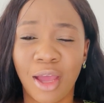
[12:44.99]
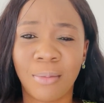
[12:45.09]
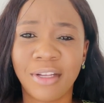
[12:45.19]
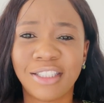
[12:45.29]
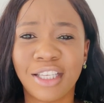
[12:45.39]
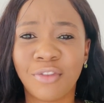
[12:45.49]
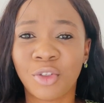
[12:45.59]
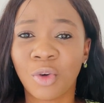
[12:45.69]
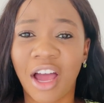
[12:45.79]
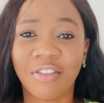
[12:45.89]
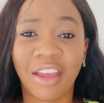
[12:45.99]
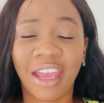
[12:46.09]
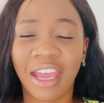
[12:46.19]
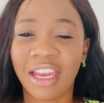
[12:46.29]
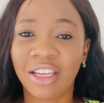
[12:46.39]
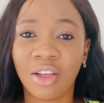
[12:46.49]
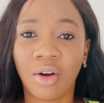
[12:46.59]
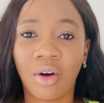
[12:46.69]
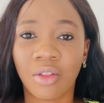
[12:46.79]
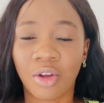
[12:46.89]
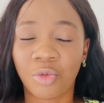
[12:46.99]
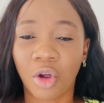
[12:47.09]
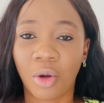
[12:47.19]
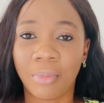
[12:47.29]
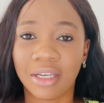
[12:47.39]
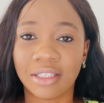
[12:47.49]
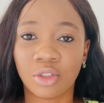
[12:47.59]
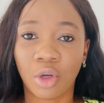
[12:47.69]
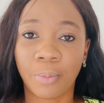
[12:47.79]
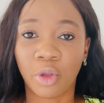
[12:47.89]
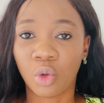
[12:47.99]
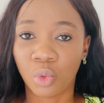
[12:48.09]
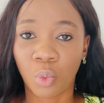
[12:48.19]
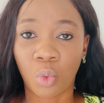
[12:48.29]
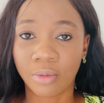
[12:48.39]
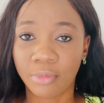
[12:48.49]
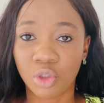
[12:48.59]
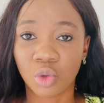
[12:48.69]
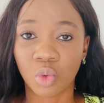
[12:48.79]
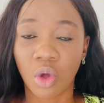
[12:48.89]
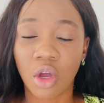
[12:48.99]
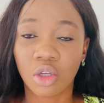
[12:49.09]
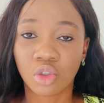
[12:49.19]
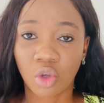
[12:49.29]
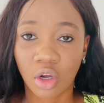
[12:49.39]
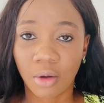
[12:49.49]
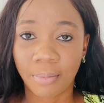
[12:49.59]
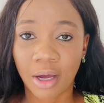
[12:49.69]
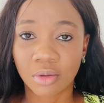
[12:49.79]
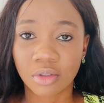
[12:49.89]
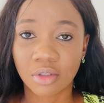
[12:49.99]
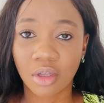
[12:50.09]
Please, if you do have any other recommended topic you would want me to talk about,